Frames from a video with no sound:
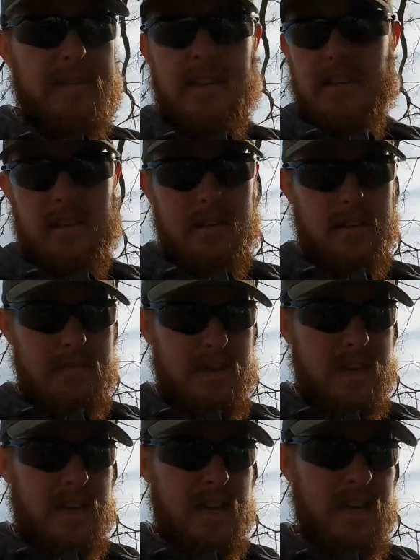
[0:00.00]
They look good to
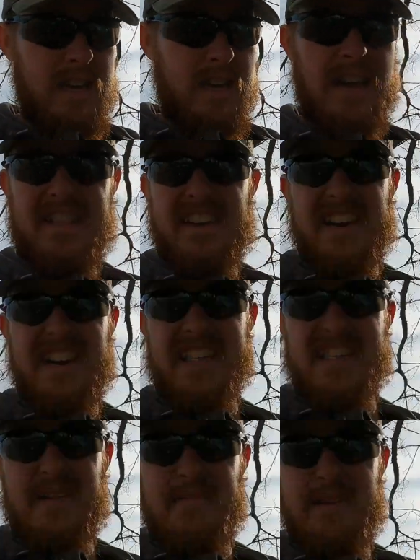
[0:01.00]
me. I think I'd
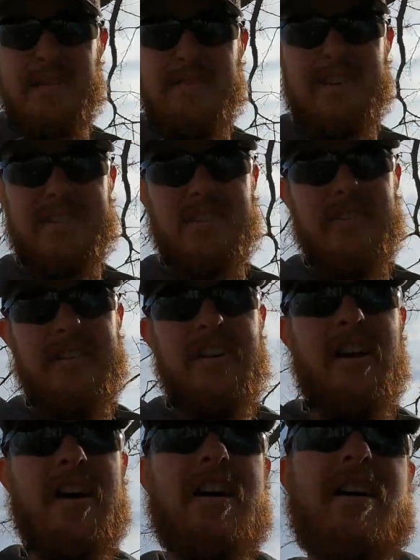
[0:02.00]
step there if I was a
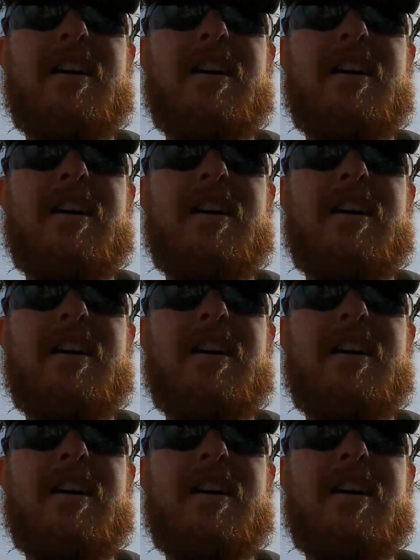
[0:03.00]
critter.